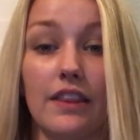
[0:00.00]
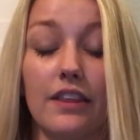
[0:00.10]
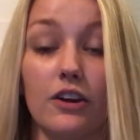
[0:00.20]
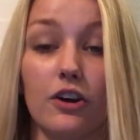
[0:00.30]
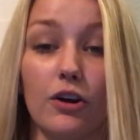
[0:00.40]

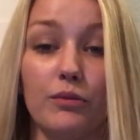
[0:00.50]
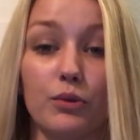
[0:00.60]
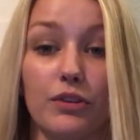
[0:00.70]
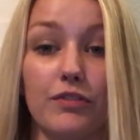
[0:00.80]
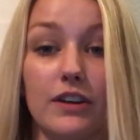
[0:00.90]
They're armed
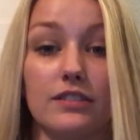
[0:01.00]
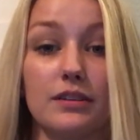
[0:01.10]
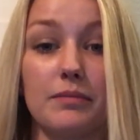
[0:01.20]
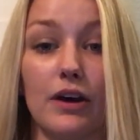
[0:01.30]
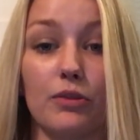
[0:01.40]
with
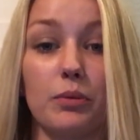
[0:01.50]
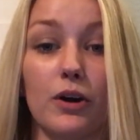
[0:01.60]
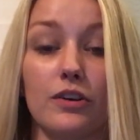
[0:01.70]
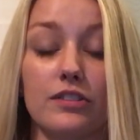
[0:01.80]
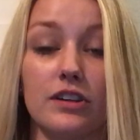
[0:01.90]
fearsome
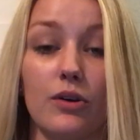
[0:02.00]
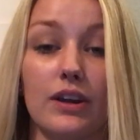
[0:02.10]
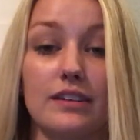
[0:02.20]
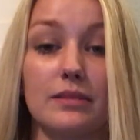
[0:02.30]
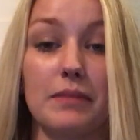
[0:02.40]
mouthparts known
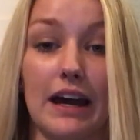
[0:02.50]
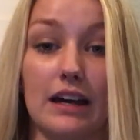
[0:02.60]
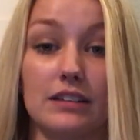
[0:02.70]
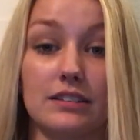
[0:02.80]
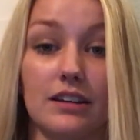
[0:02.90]
as a
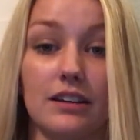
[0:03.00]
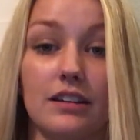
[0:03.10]
mask.